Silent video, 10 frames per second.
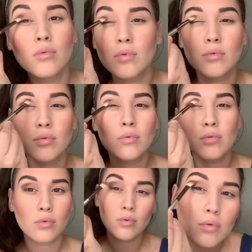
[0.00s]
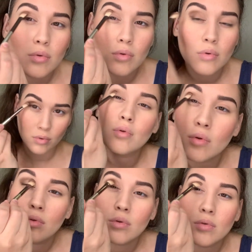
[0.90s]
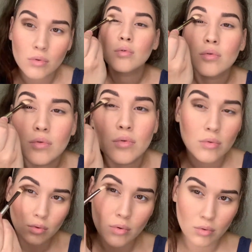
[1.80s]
shade on the edges of my eyelids.